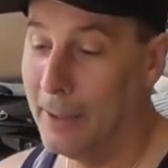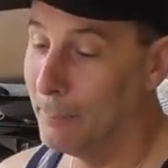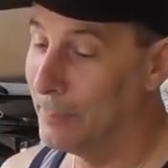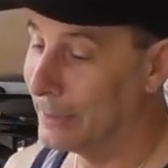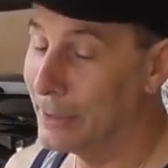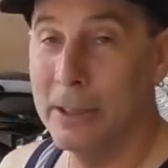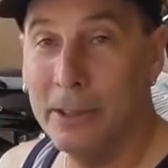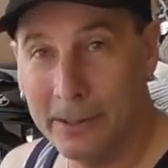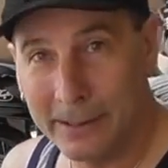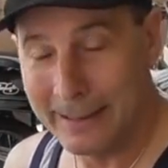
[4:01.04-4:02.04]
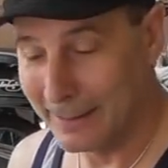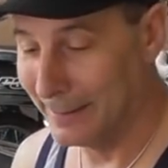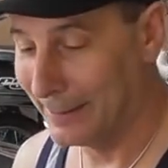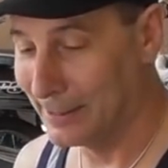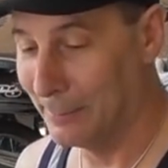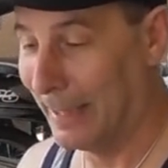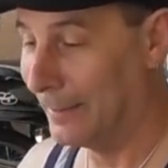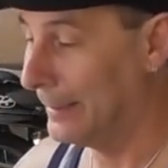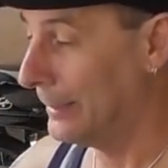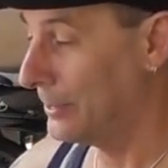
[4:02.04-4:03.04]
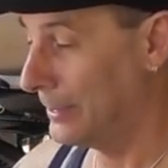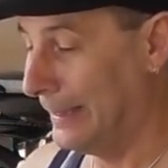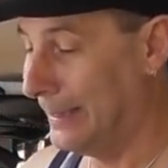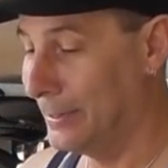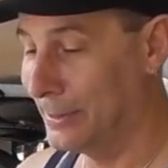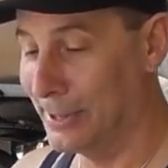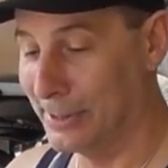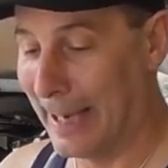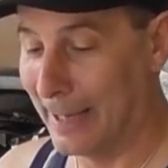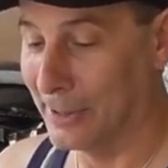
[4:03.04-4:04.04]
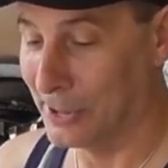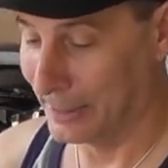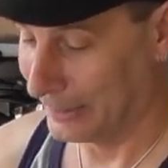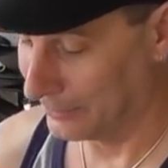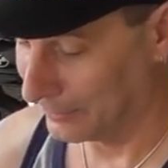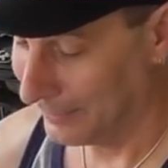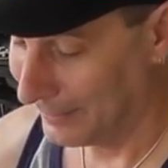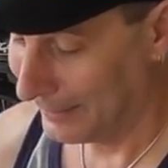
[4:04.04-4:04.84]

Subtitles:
But the unique things about this is the stainless steel